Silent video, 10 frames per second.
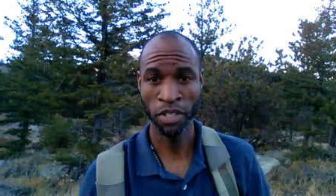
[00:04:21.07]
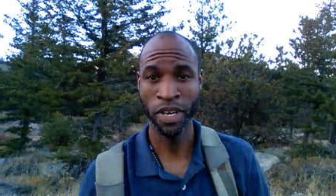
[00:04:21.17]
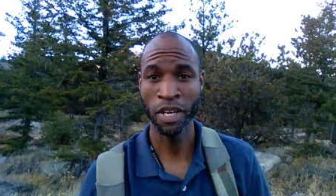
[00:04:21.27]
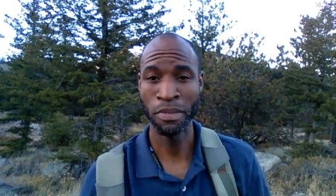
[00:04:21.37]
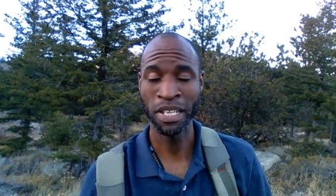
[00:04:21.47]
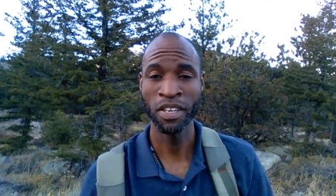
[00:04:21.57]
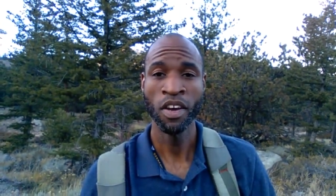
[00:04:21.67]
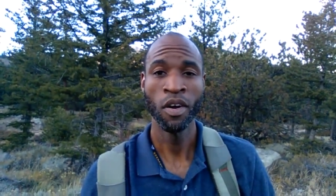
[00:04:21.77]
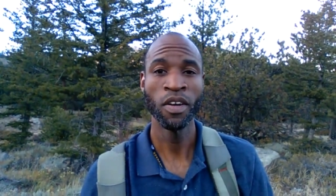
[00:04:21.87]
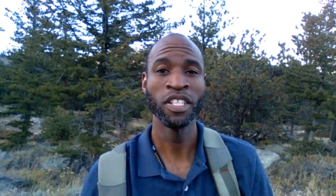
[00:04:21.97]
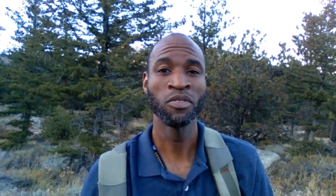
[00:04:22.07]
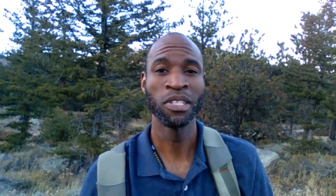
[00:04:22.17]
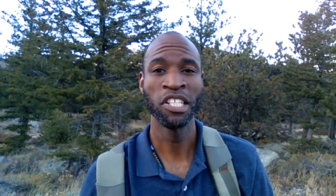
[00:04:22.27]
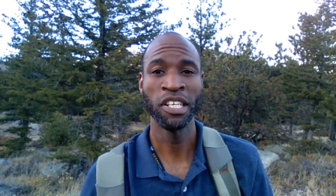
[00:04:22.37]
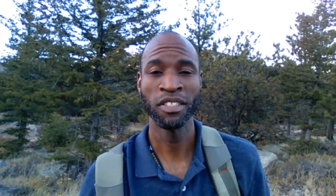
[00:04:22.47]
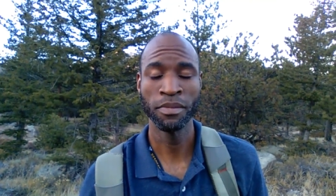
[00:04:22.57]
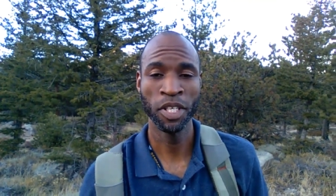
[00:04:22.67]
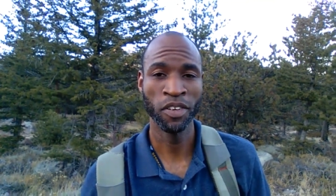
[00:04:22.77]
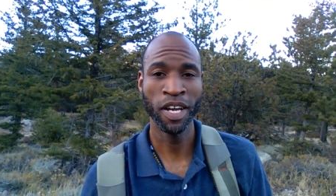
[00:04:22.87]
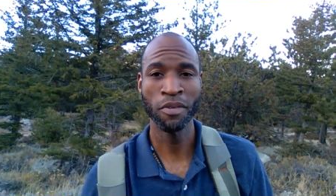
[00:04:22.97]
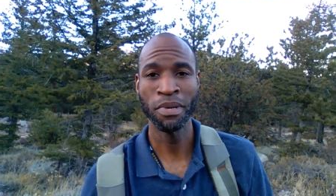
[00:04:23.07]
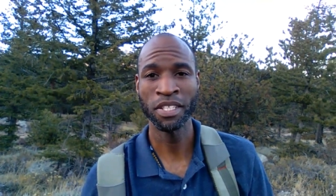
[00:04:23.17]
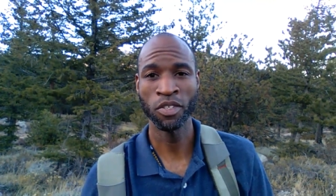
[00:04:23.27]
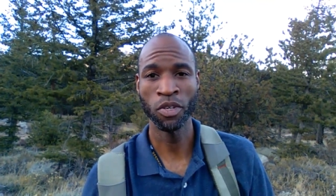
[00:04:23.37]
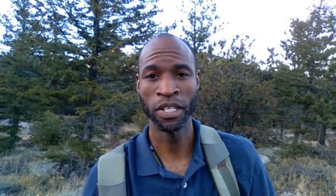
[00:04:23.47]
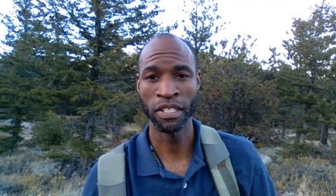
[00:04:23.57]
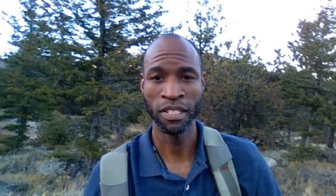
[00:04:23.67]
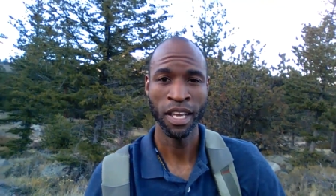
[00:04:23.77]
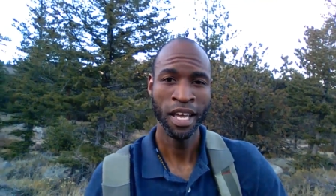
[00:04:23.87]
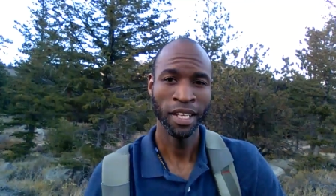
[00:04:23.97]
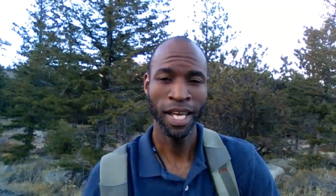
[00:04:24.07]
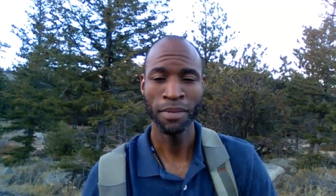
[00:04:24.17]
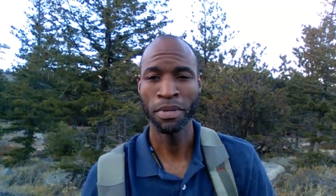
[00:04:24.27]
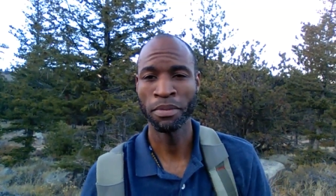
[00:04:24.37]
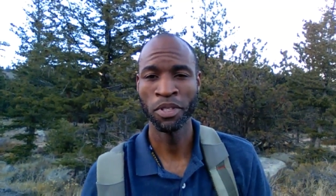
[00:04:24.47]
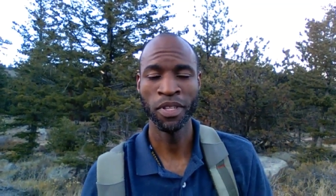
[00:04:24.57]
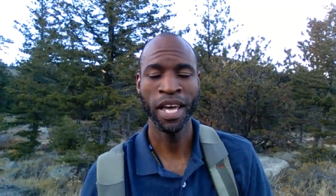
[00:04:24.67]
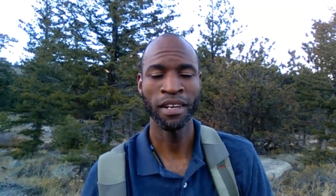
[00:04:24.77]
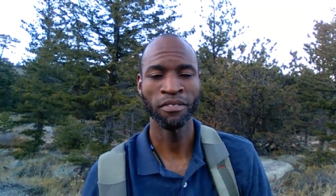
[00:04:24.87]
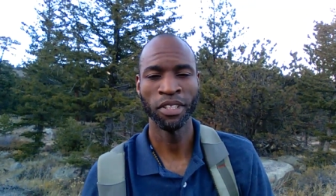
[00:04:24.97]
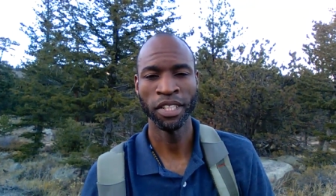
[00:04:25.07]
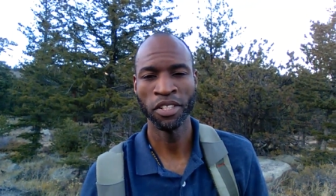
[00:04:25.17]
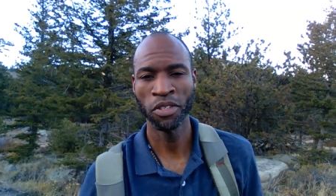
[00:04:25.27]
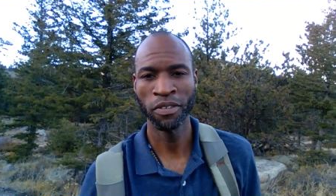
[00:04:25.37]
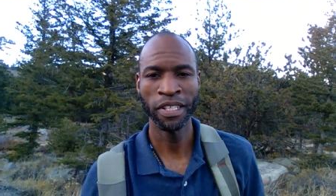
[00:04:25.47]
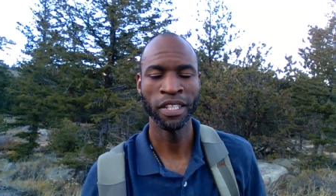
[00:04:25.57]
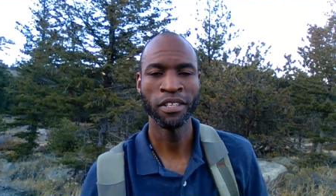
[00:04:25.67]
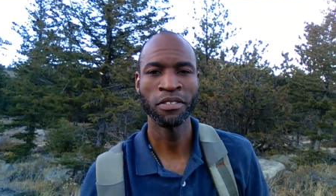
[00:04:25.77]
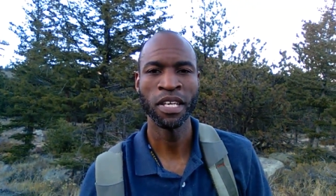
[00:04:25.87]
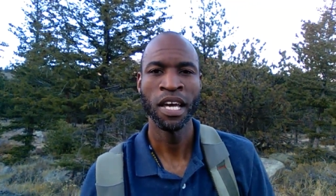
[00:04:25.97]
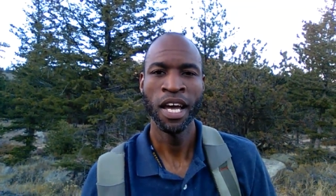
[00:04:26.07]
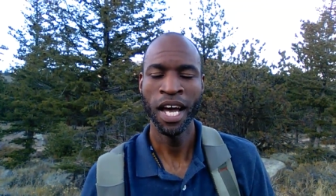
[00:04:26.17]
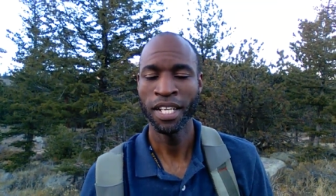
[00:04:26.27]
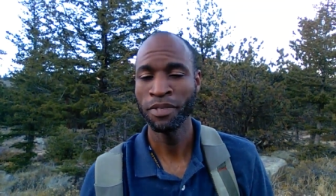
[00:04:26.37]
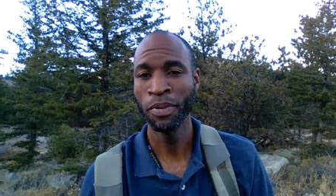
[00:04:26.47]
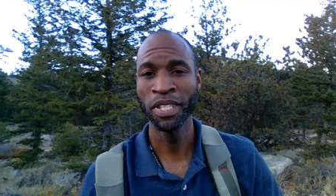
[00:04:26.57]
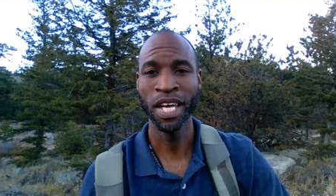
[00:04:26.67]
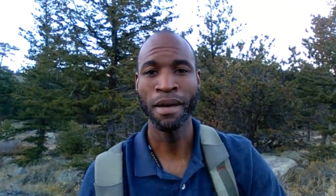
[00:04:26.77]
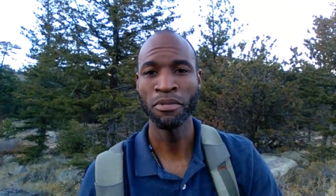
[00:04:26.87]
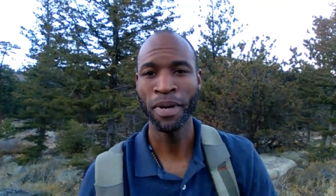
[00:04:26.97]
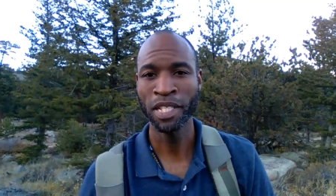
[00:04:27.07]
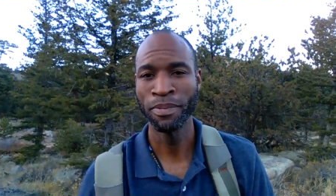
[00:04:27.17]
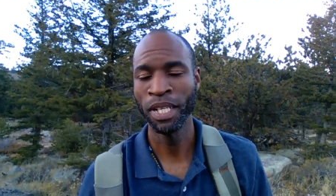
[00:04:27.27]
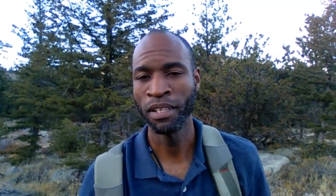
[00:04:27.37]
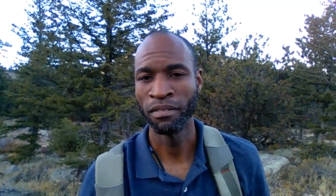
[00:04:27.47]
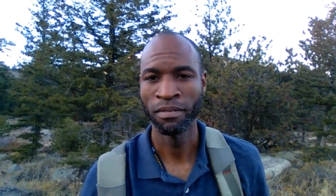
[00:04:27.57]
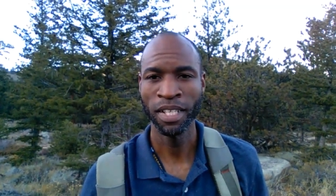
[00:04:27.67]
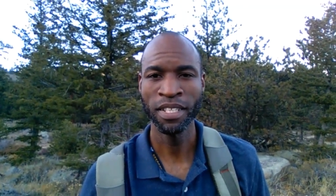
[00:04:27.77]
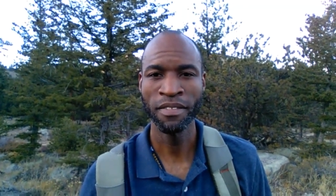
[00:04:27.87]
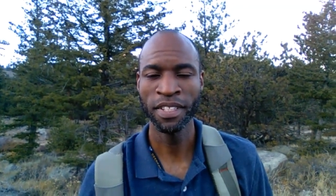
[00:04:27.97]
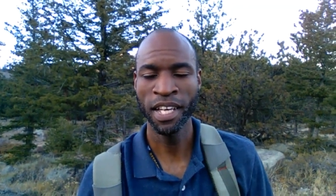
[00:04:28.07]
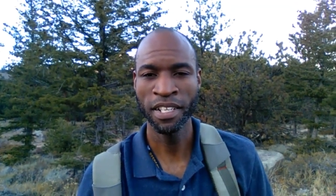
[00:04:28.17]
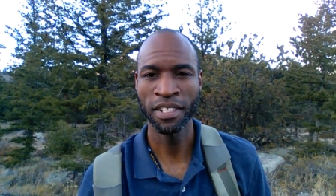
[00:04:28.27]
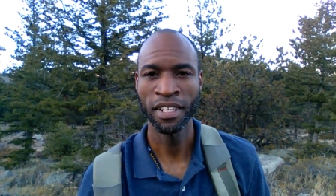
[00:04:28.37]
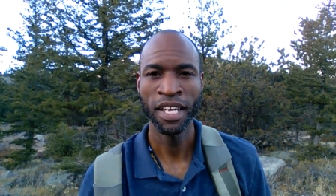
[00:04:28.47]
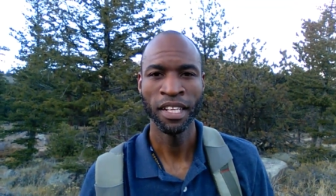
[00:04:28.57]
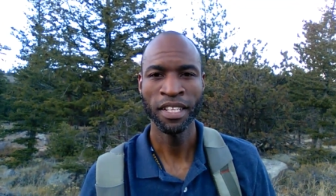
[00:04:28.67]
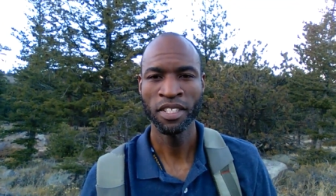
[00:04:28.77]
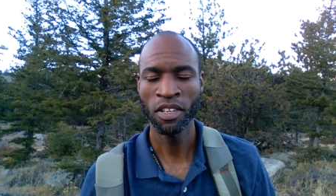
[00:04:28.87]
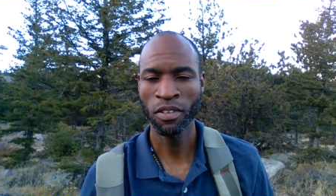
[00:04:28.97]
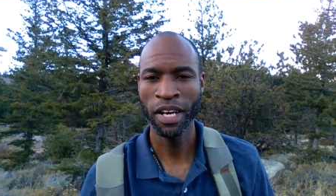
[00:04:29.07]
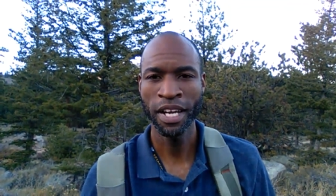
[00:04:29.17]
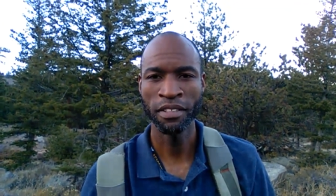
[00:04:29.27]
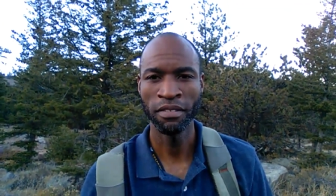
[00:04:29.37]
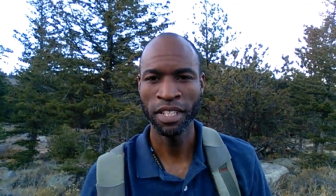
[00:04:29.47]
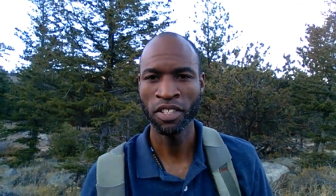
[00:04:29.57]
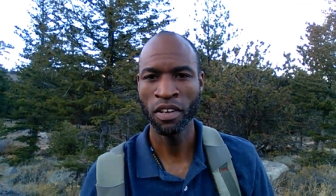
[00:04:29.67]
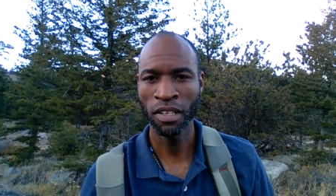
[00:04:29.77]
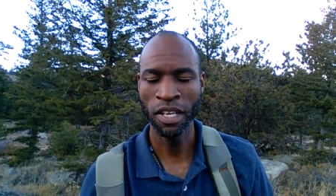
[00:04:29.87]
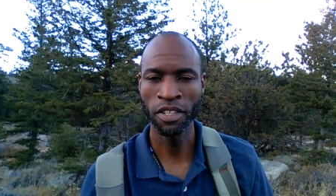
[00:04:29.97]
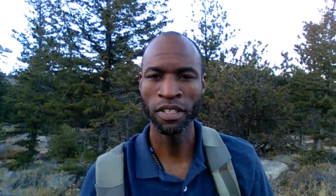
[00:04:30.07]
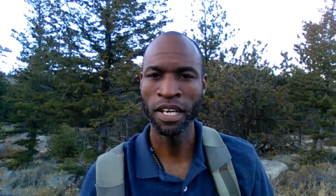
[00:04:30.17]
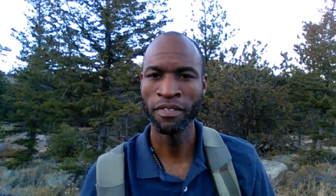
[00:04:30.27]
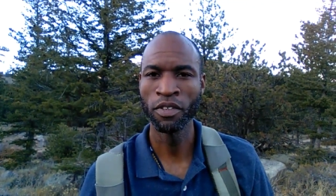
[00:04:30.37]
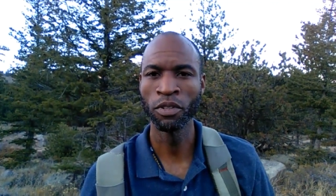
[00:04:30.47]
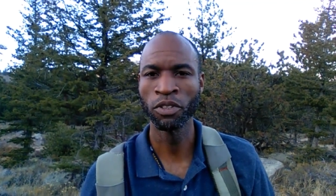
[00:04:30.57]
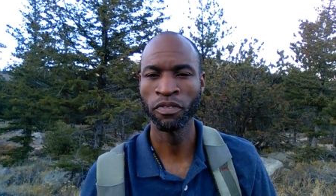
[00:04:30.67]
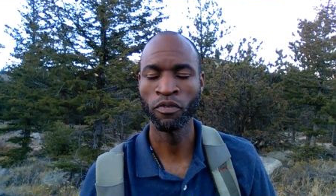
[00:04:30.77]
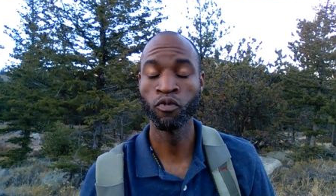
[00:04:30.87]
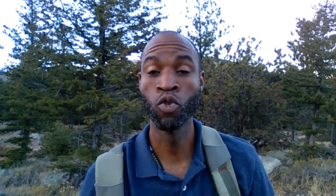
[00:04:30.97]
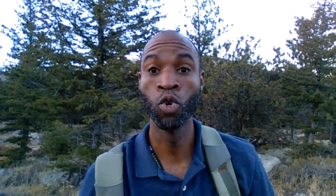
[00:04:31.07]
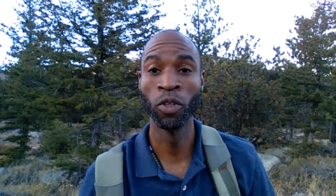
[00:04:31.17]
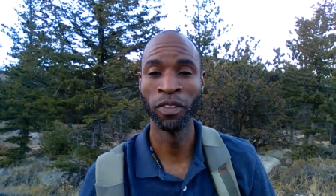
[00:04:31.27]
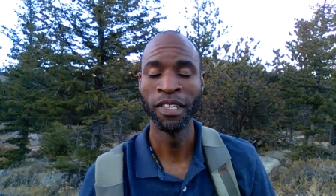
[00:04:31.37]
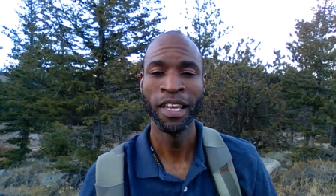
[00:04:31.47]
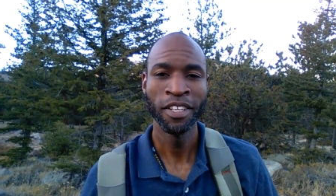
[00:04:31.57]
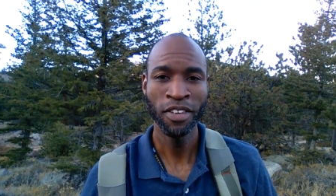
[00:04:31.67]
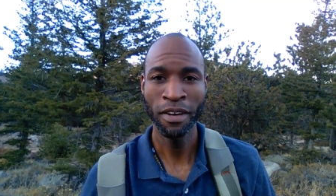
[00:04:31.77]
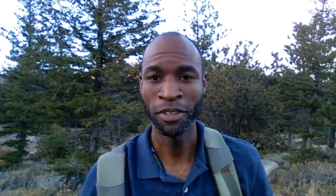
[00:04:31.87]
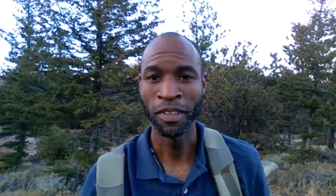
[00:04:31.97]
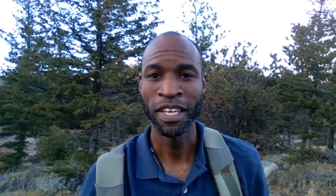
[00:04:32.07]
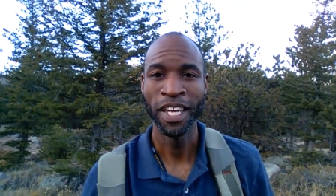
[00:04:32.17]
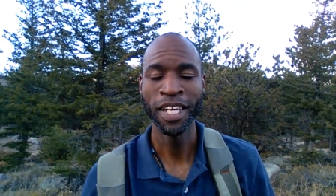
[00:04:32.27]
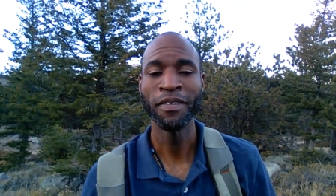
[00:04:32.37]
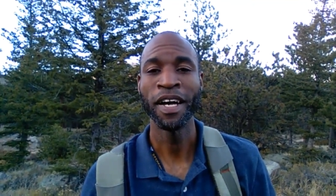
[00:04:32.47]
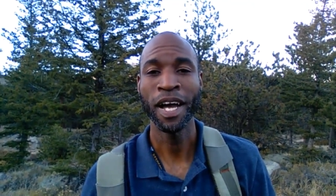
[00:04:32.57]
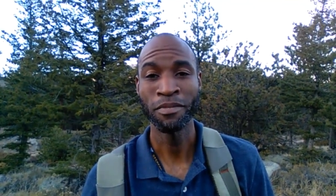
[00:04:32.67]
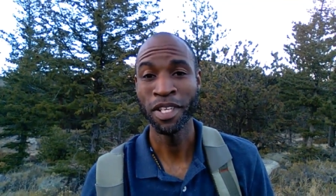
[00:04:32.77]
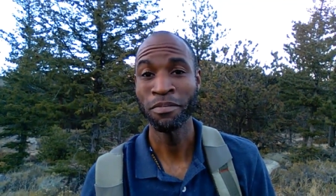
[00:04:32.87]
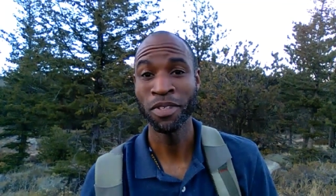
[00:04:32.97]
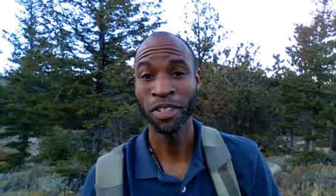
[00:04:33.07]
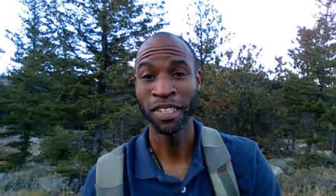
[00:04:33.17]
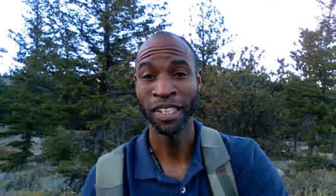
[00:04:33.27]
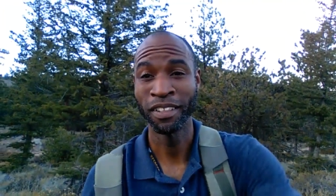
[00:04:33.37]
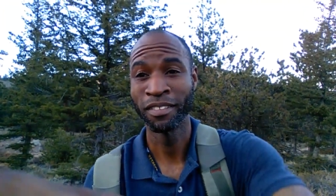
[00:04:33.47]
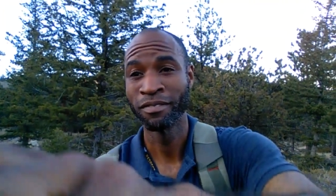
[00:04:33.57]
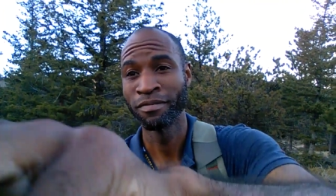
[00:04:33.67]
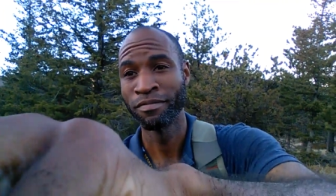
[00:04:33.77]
the Greyhound bus, or you just want to share some of your Greyhound bus stories. A lot of people do that. Really enjoy reading those. Uh, just put in the comment box below. Let's have a discussion. Let's talk Greyhound. Let's talk other uh, frugal, frugal travel. Anyway, I'm Tim. Talk to you later.